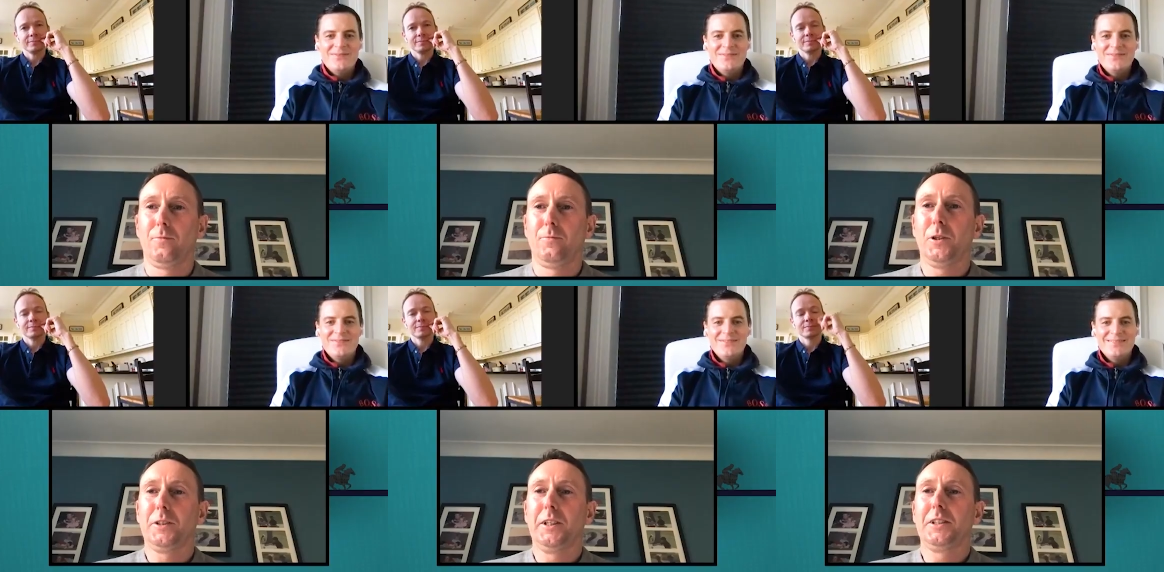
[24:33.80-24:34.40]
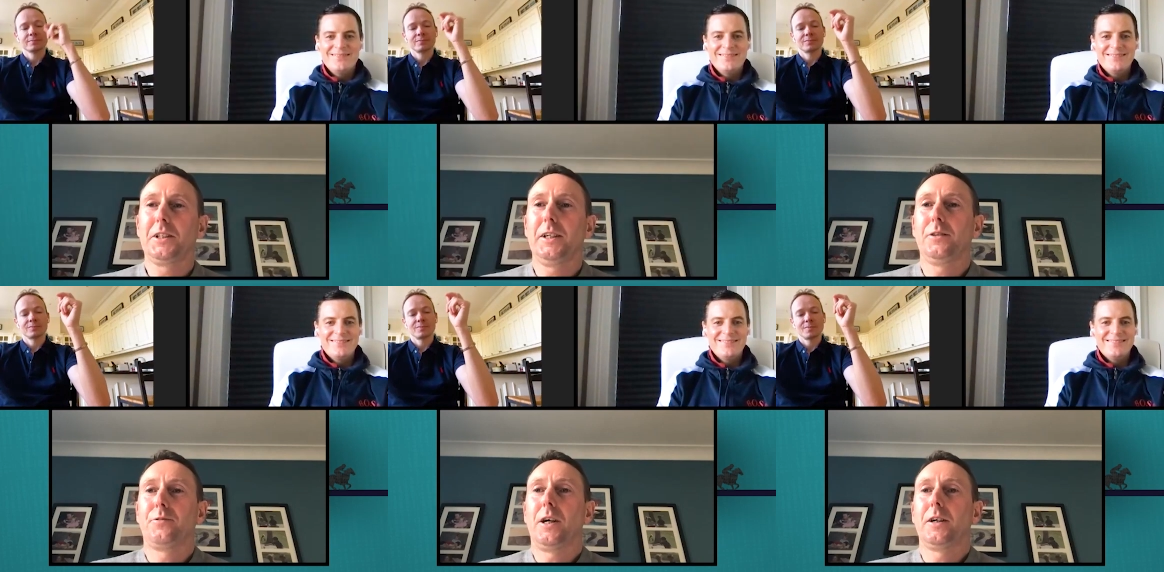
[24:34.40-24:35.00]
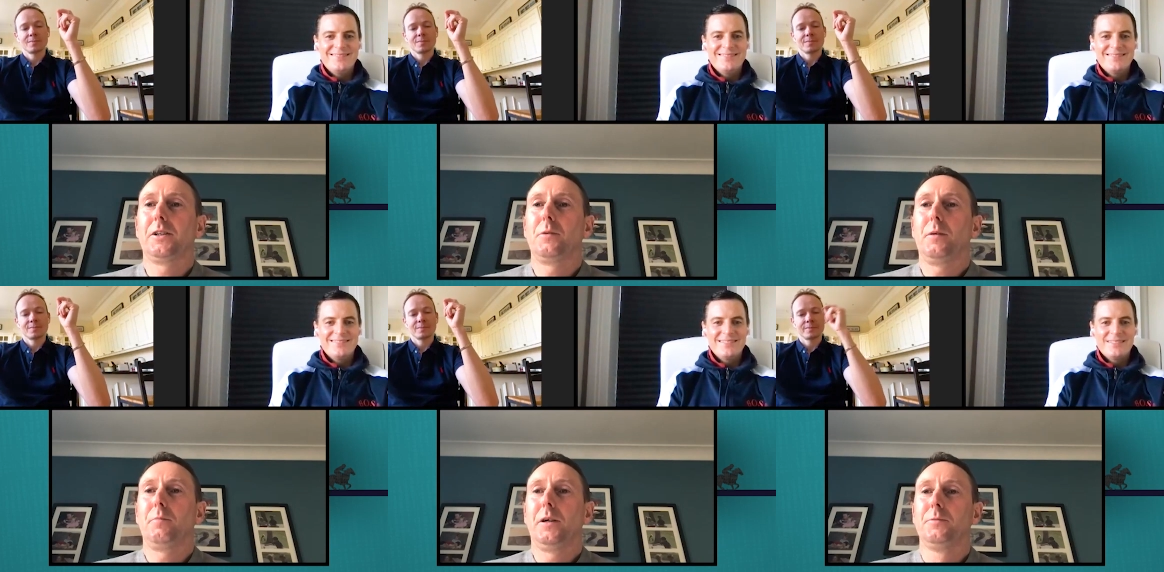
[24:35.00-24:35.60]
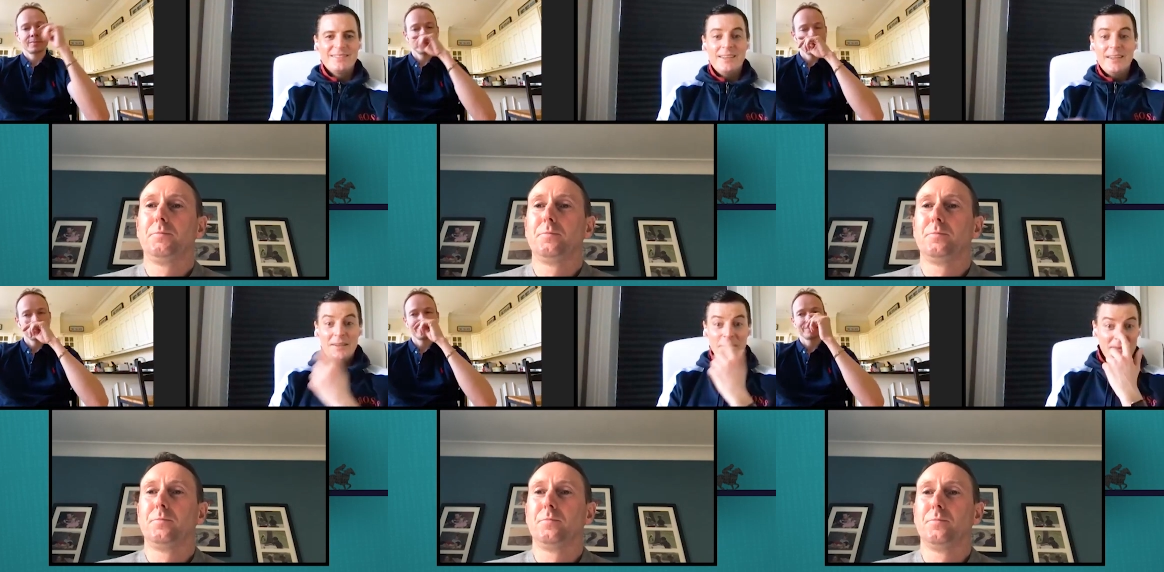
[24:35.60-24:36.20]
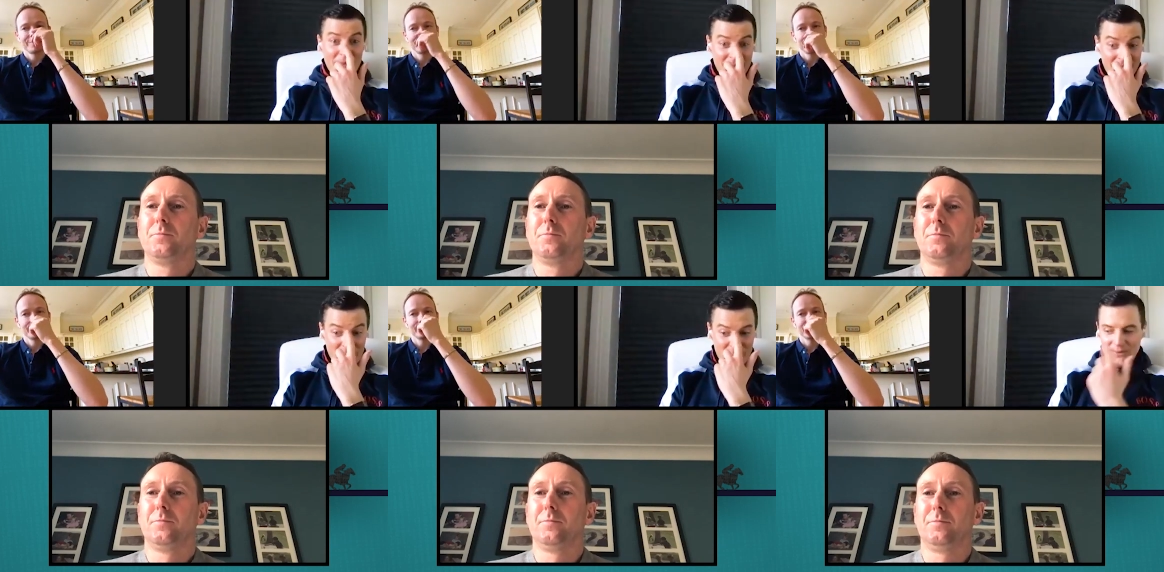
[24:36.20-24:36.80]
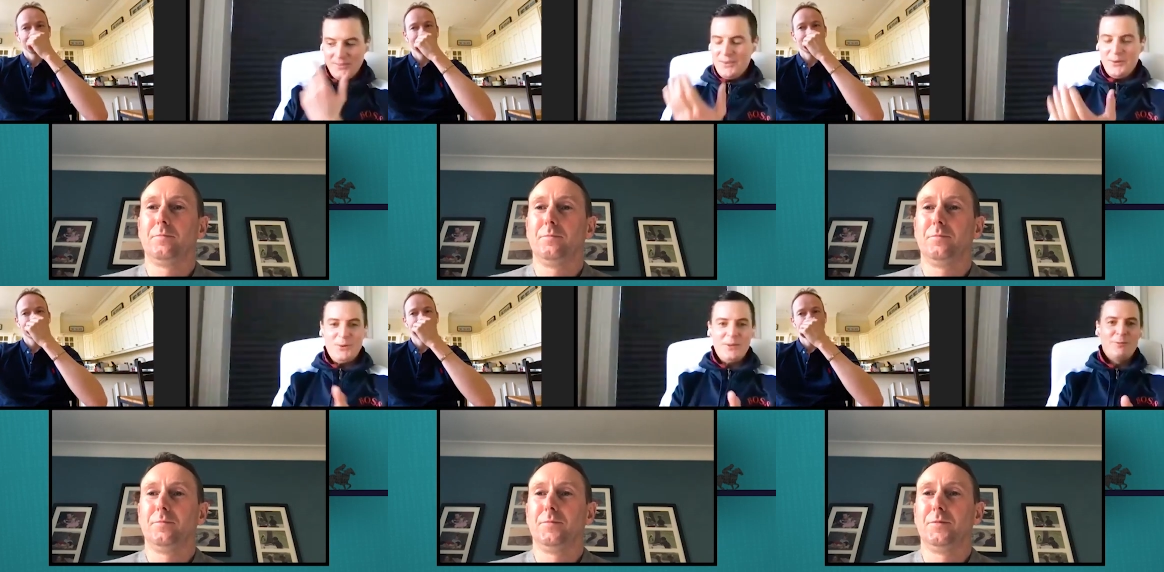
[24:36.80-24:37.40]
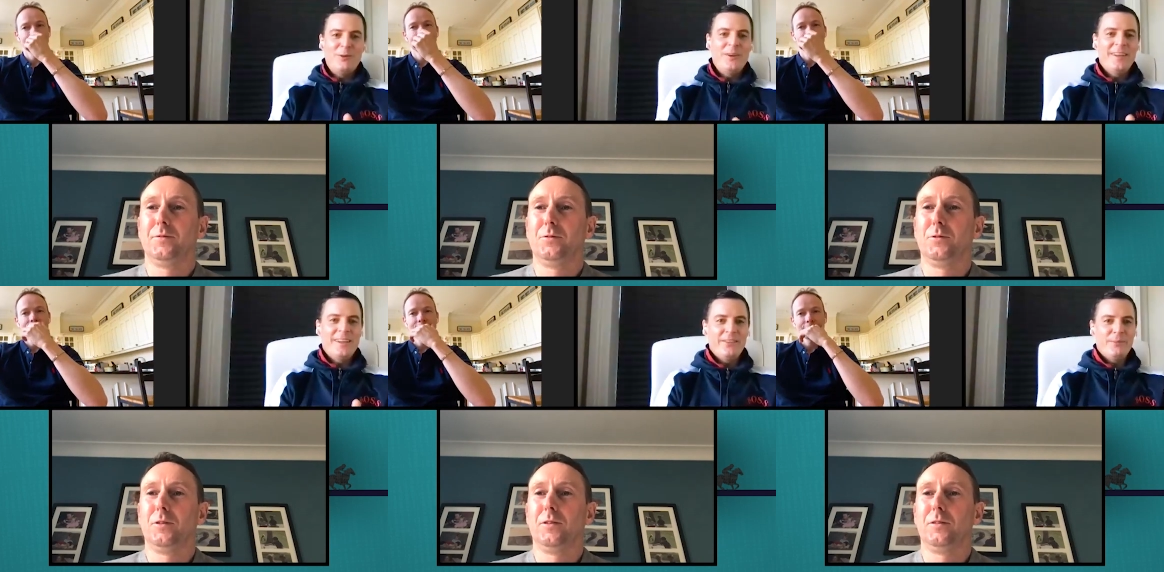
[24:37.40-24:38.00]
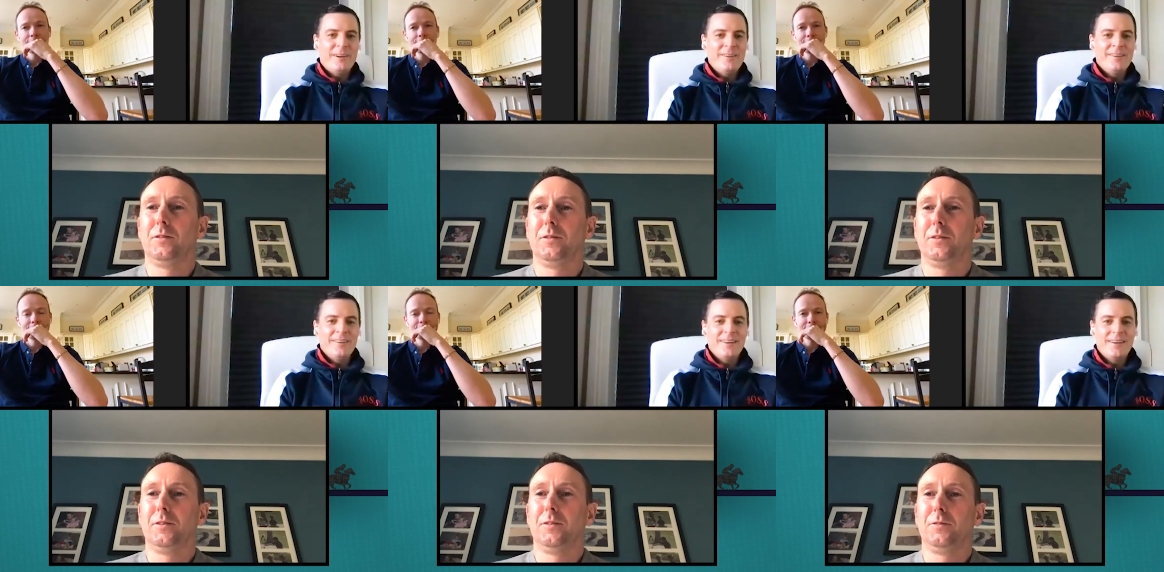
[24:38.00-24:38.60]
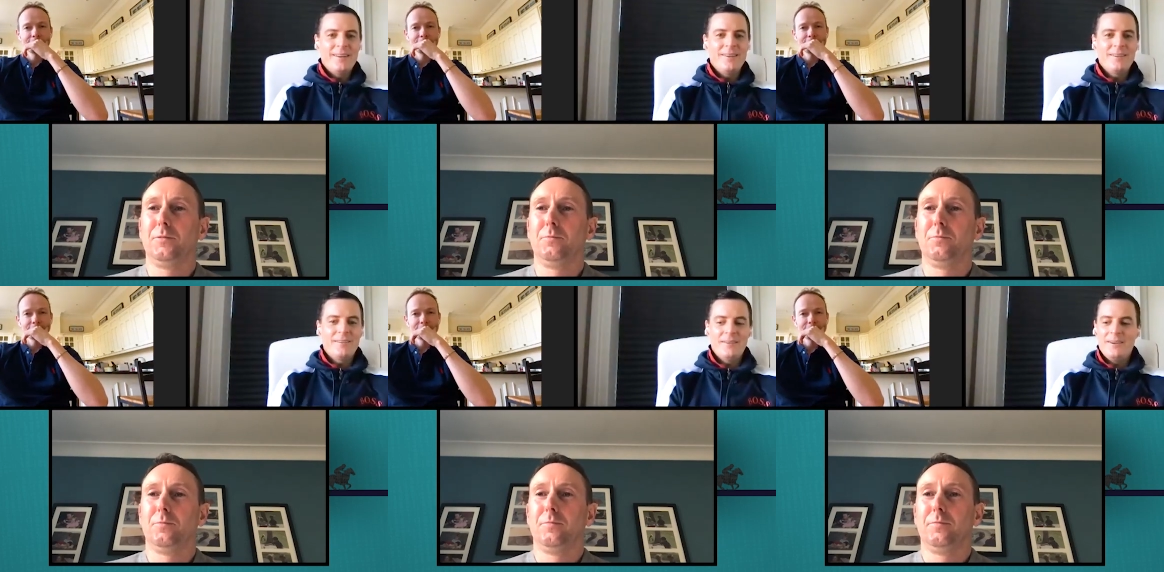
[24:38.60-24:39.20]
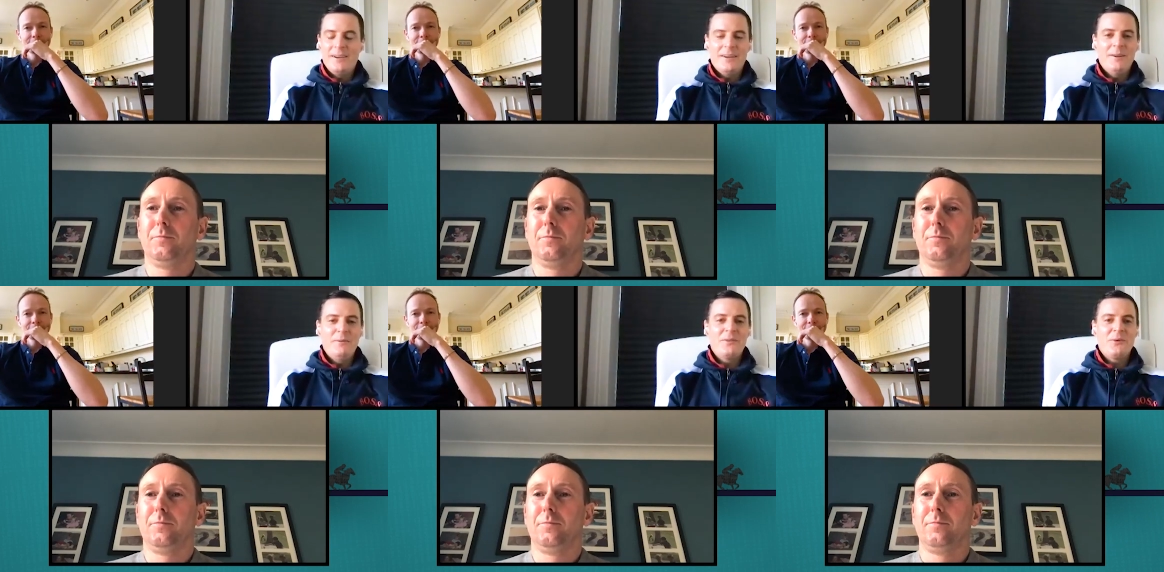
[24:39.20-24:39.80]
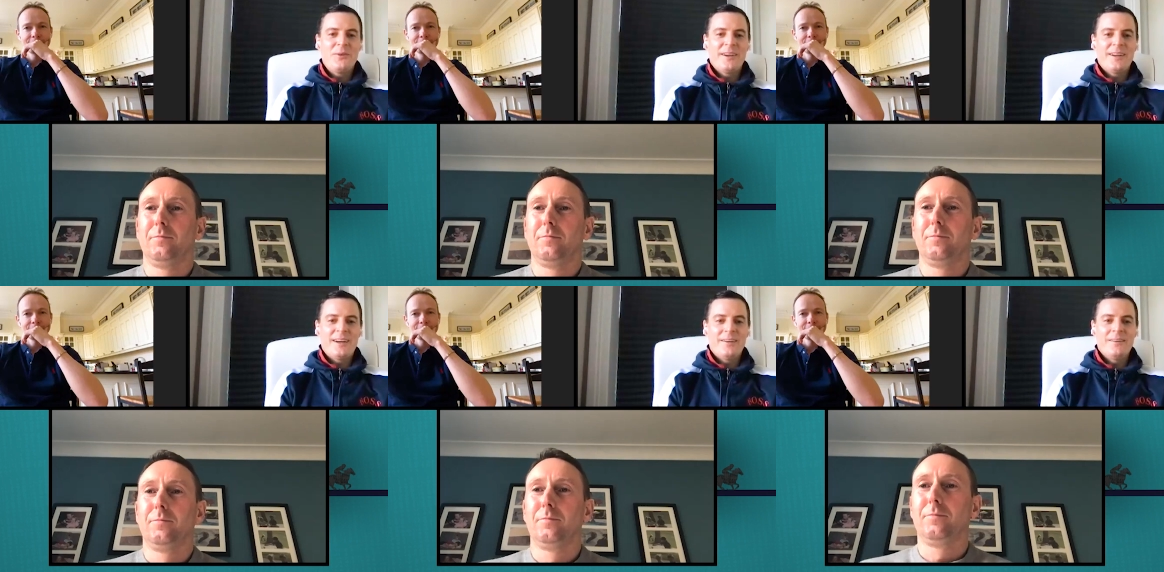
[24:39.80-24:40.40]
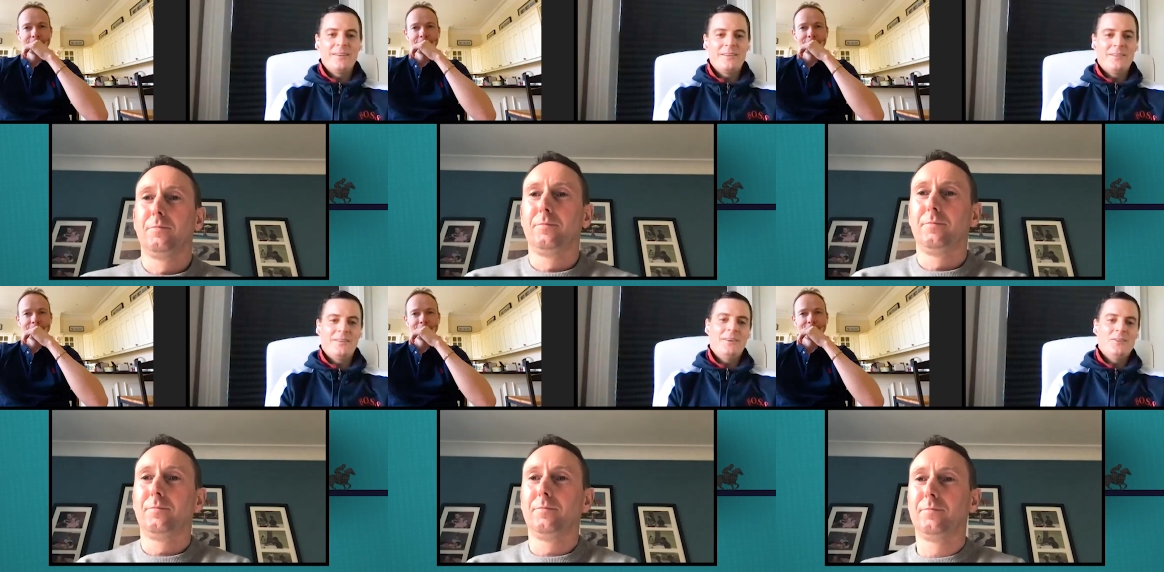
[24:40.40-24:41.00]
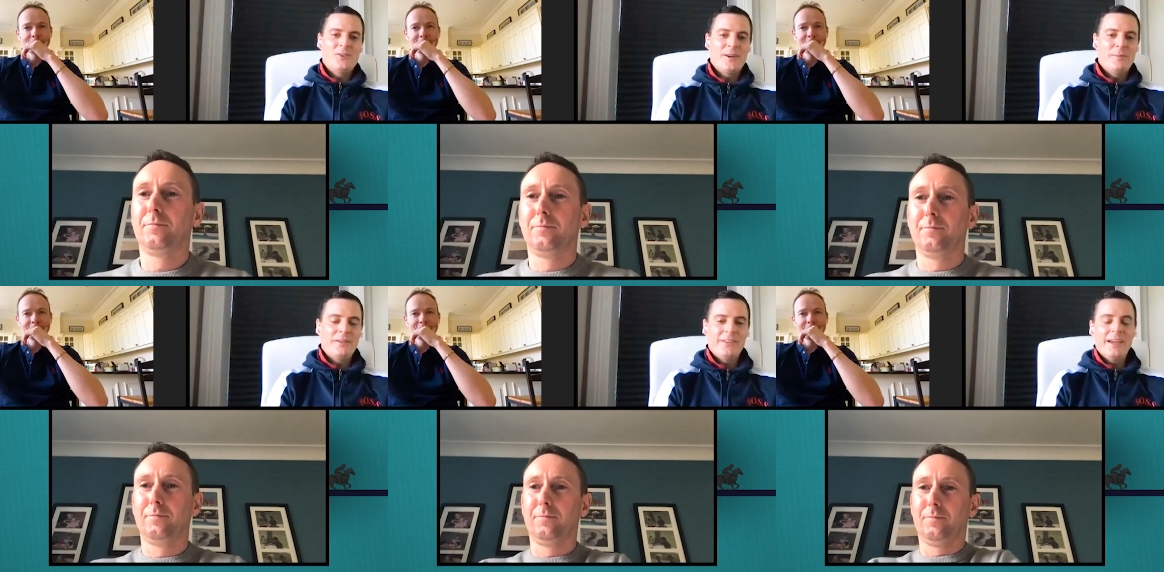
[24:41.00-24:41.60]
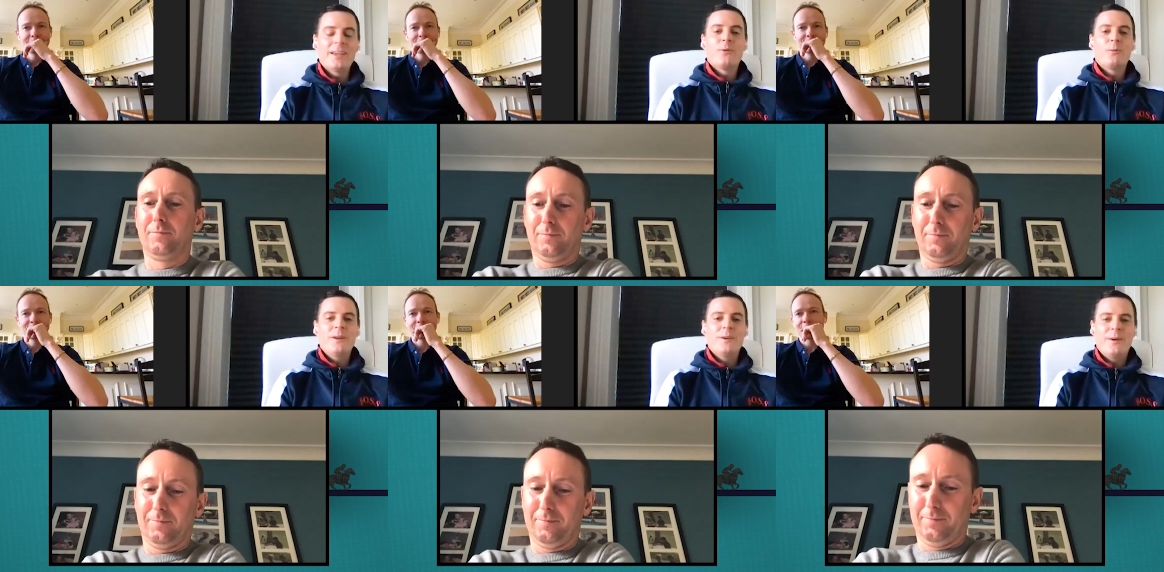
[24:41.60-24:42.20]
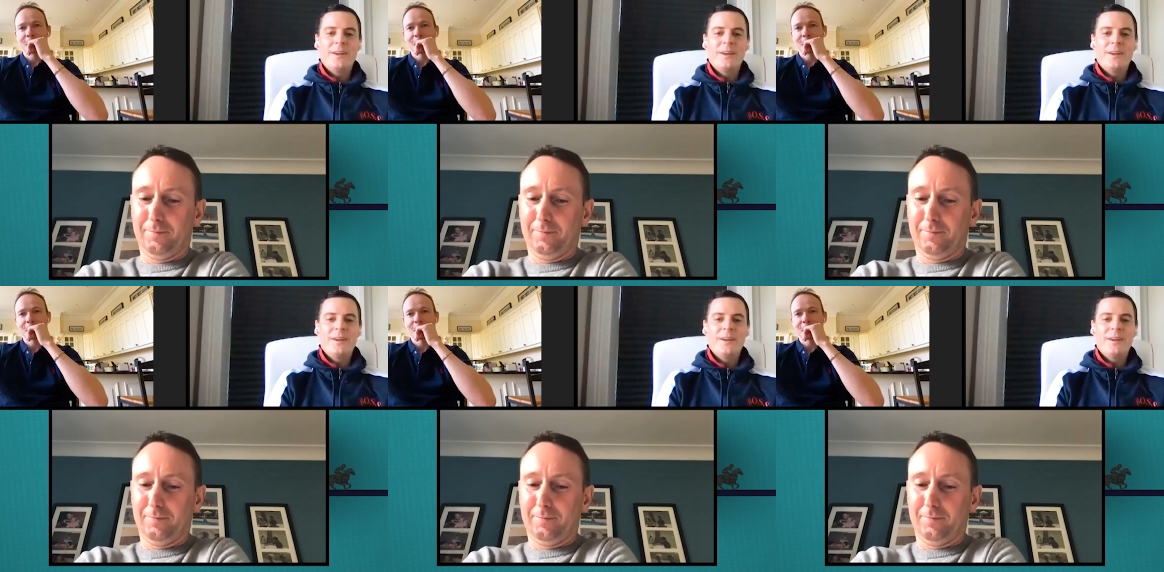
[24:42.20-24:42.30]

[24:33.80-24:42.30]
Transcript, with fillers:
Speaker 1: What did he
Speaker 2: say
Speaker 1: to you, Frank? Do
Speaker 2: you remember? Do you know? Do you know what the funny thing is, Martin? I, I was going that hard to, to try and be second or win the